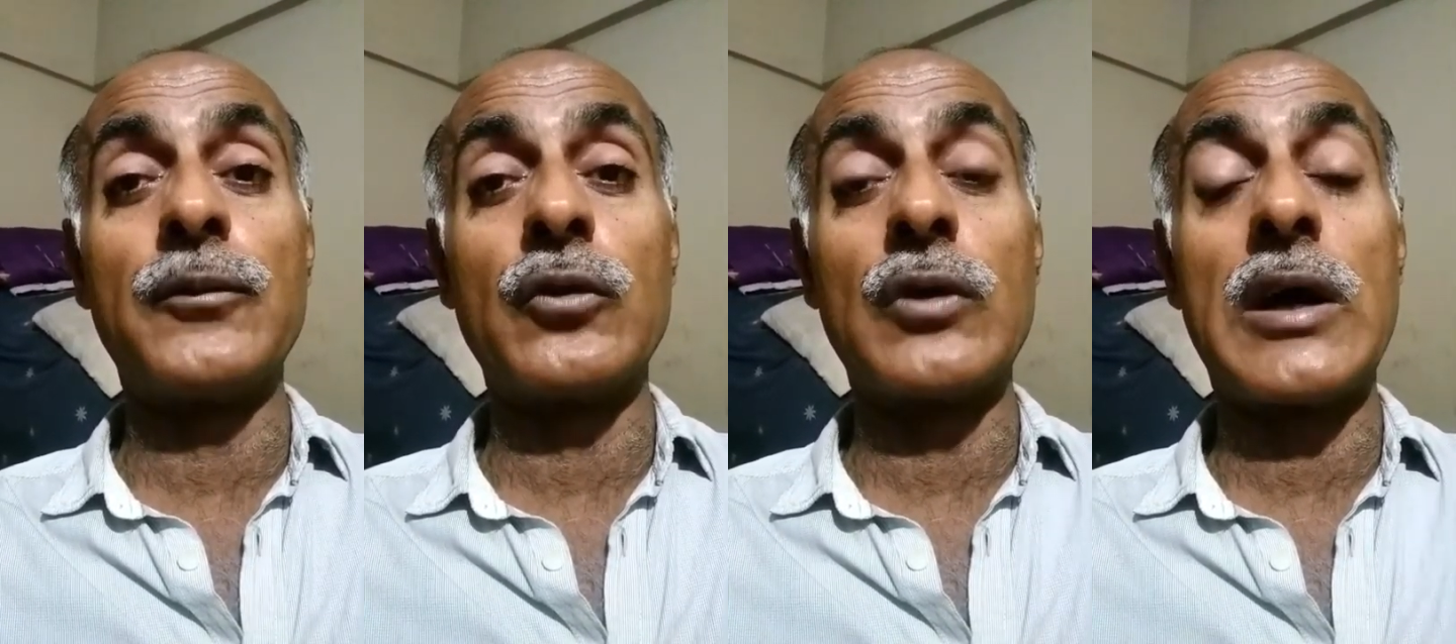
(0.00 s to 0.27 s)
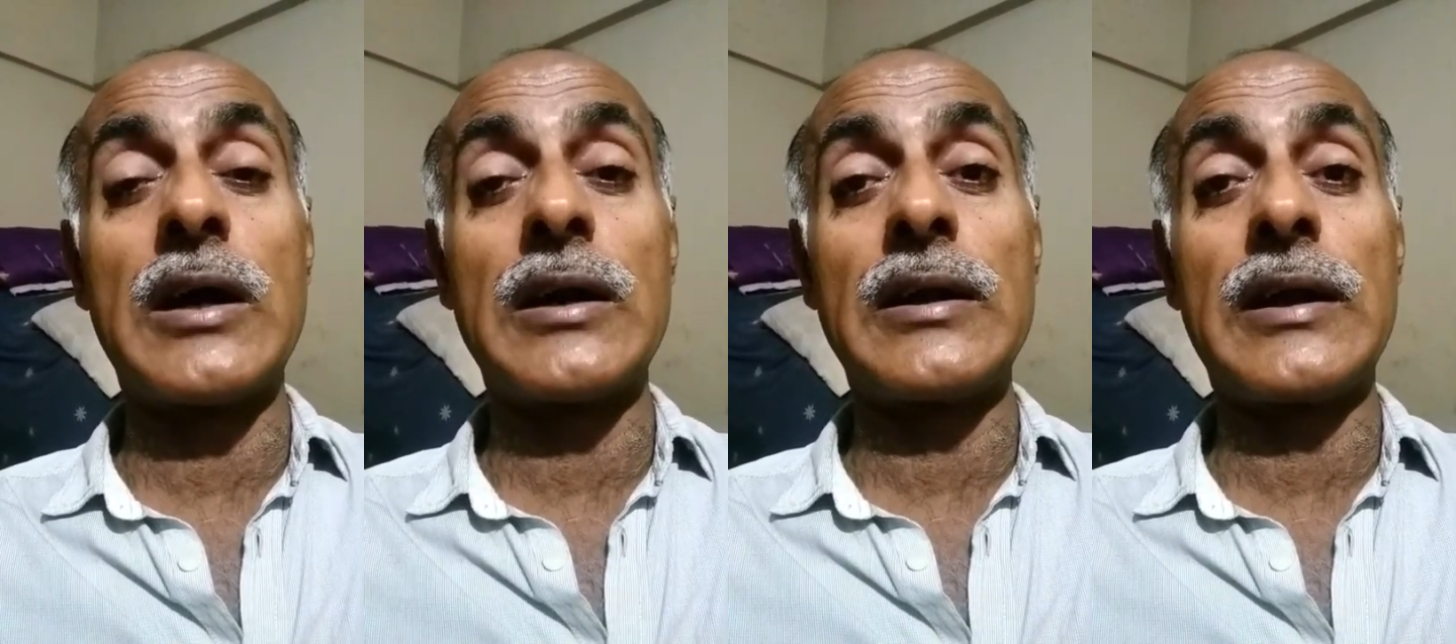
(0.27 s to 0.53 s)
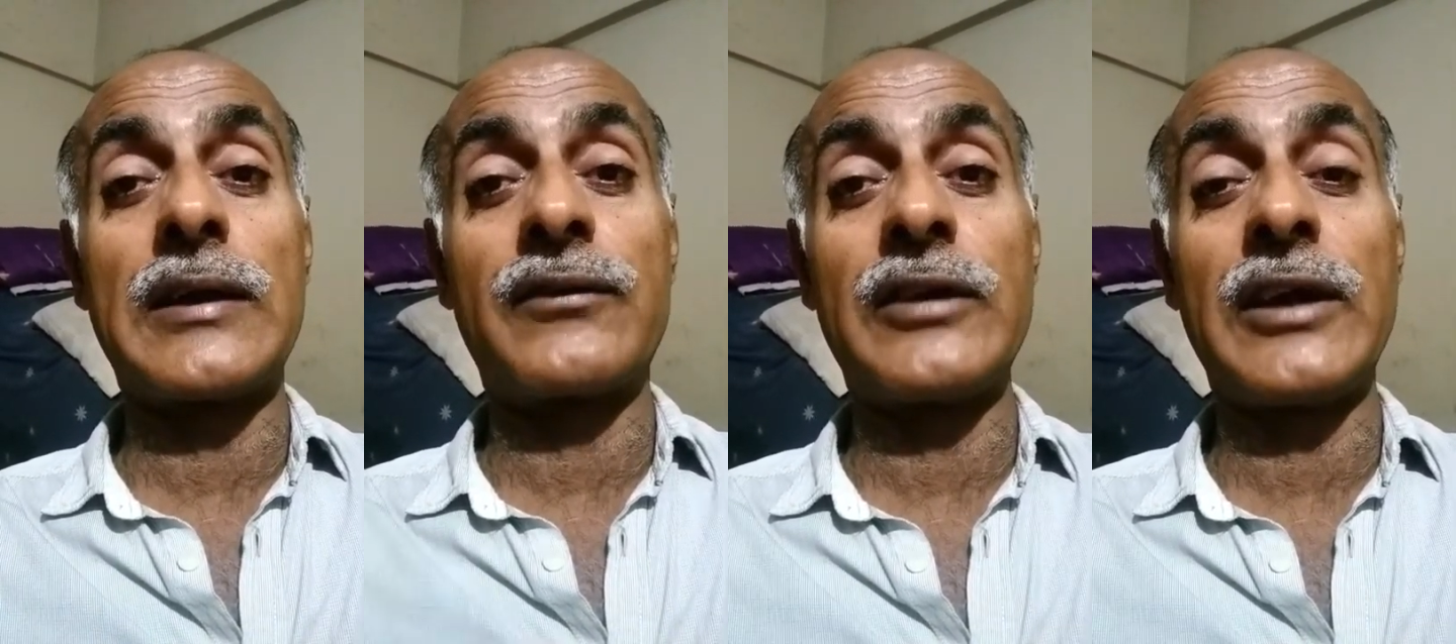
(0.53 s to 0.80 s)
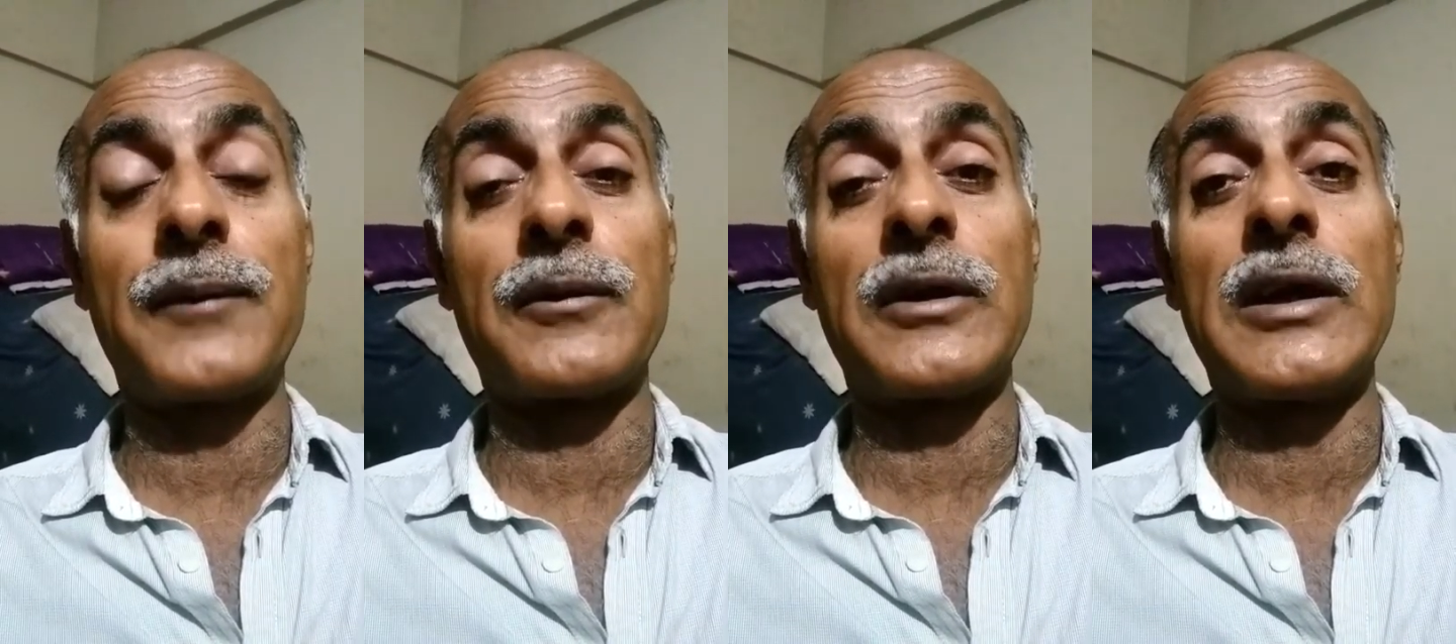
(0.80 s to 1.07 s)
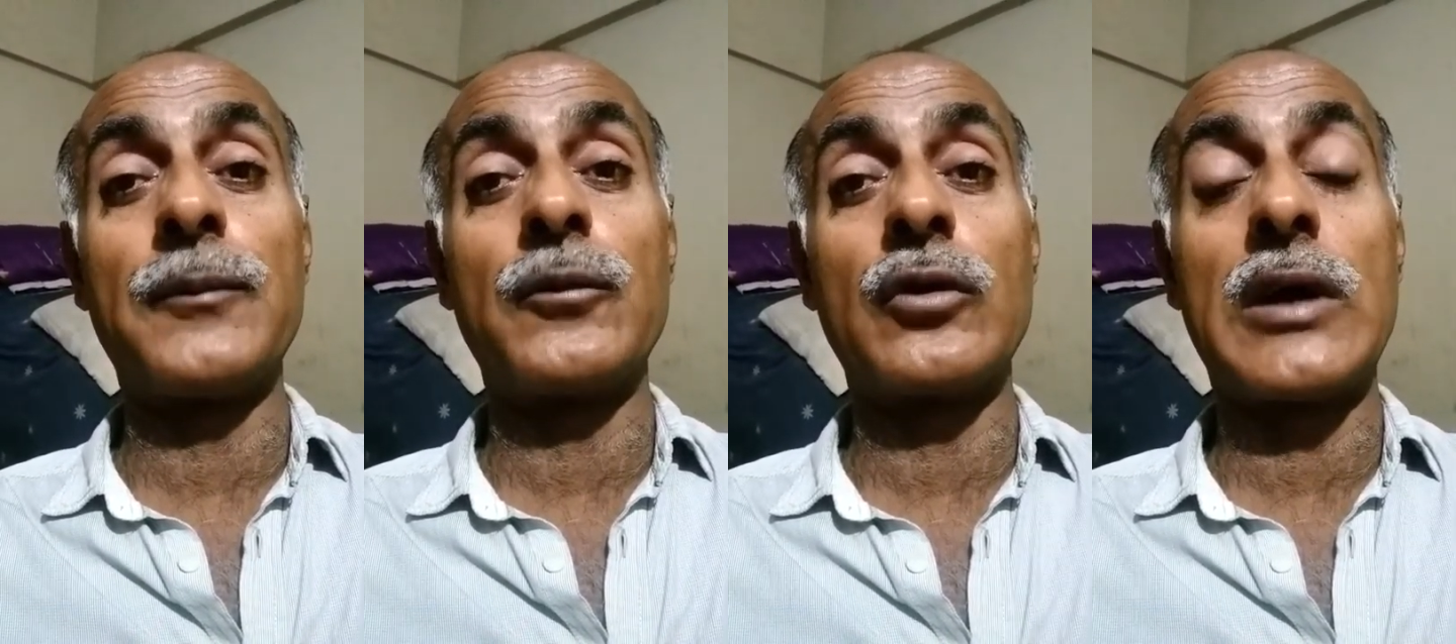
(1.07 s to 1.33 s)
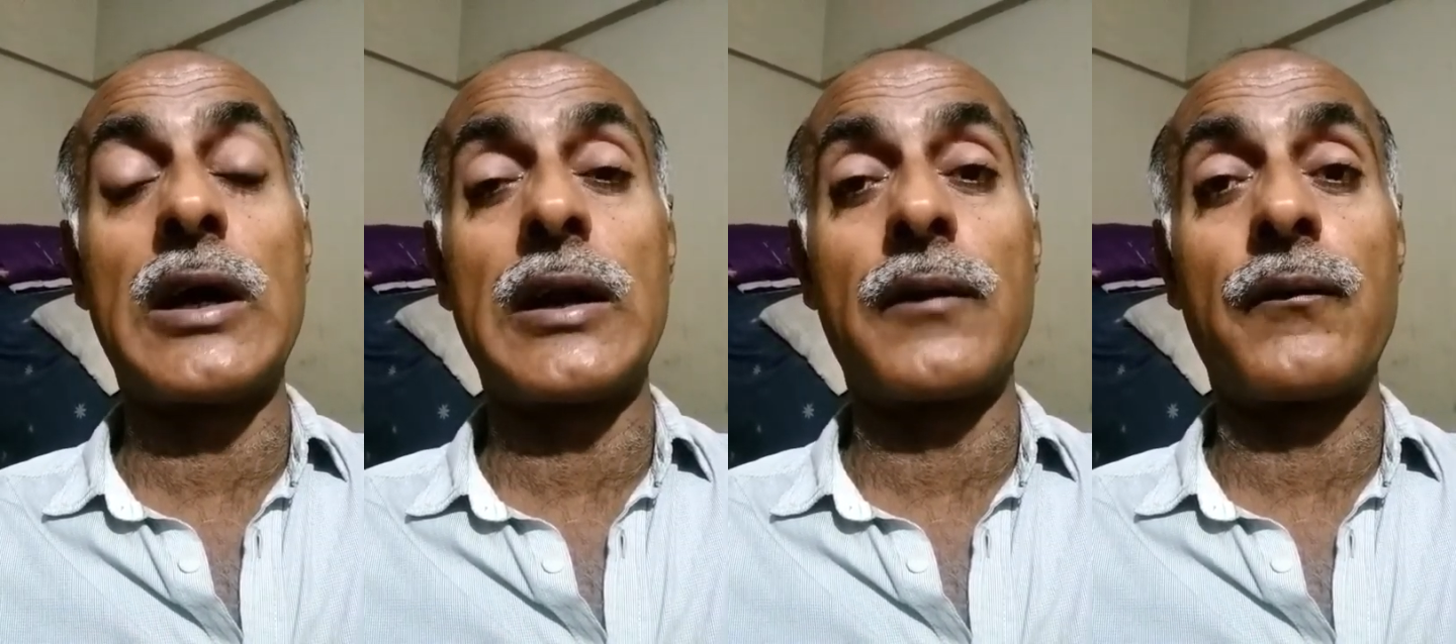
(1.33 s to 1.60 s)
Do not accept them. Do
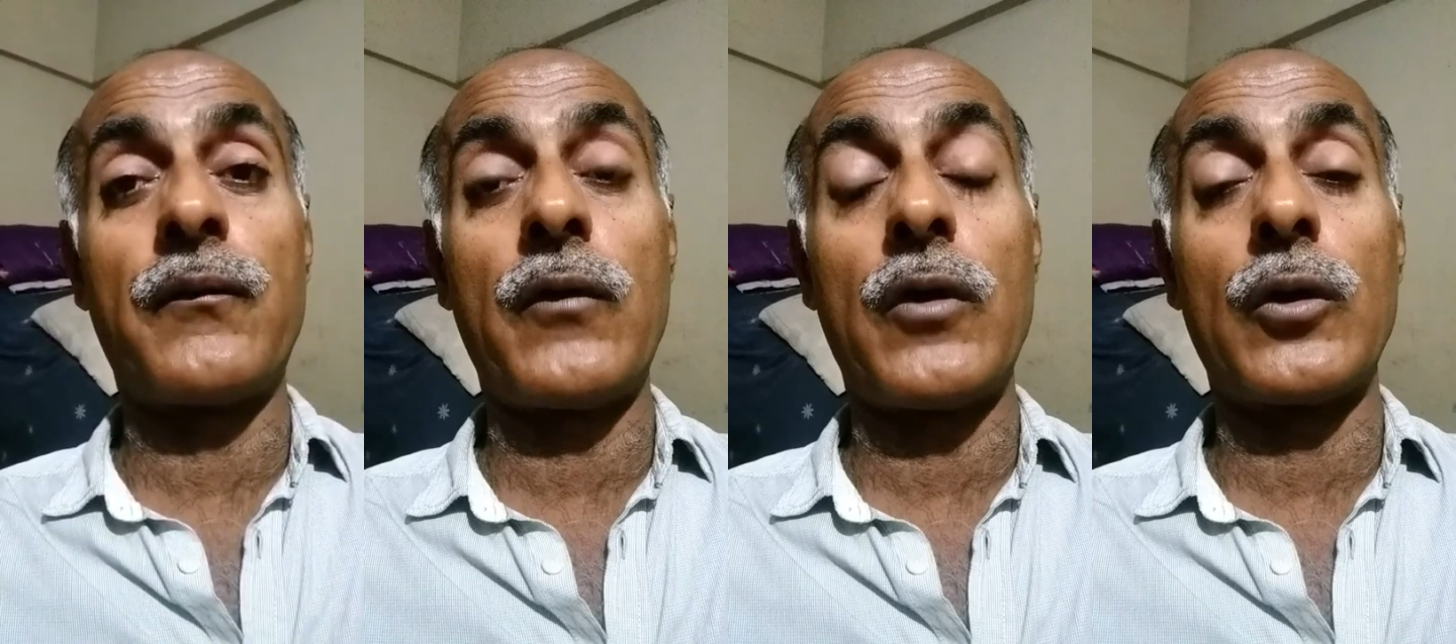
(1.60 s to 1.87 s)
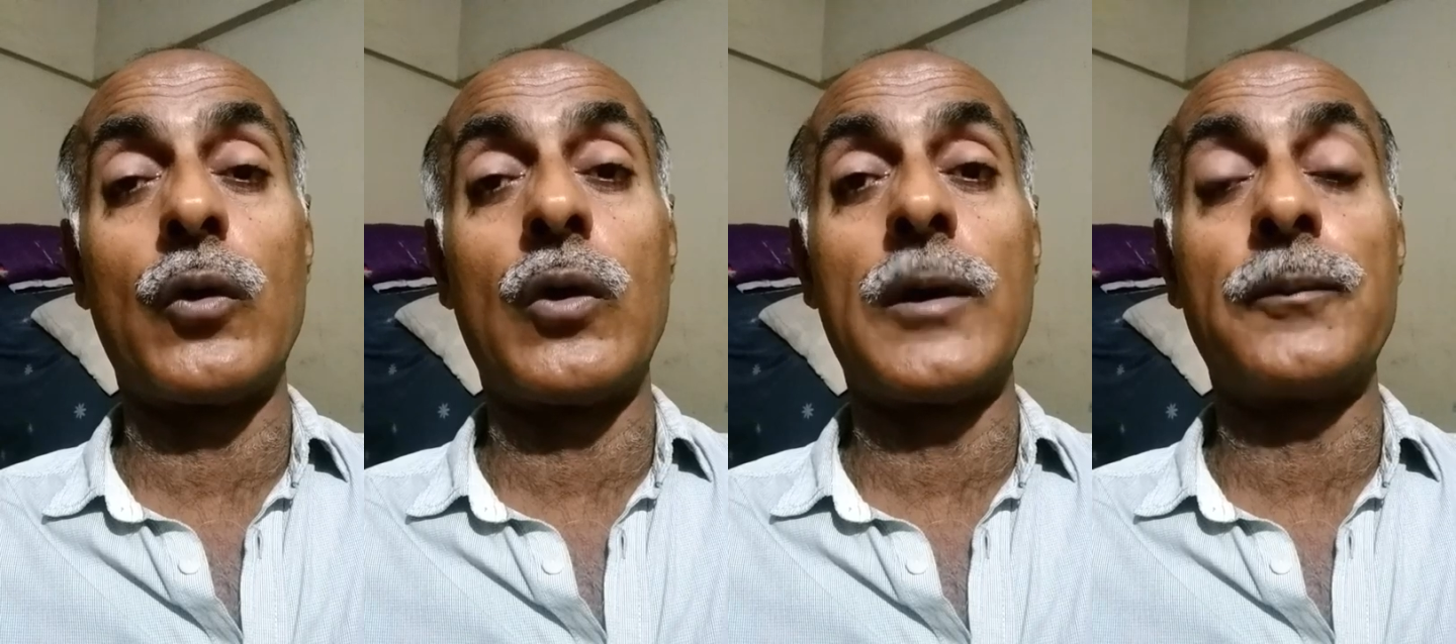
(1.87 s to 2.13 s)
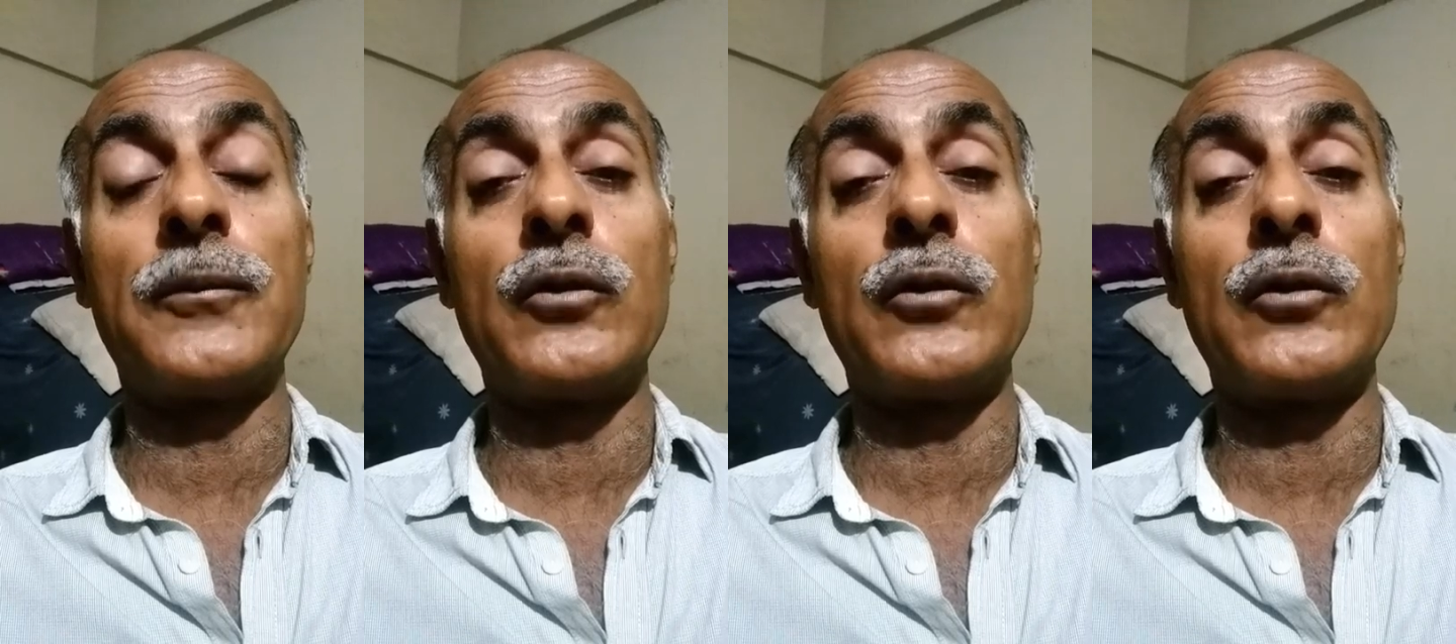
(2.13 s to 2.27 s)
not follow up.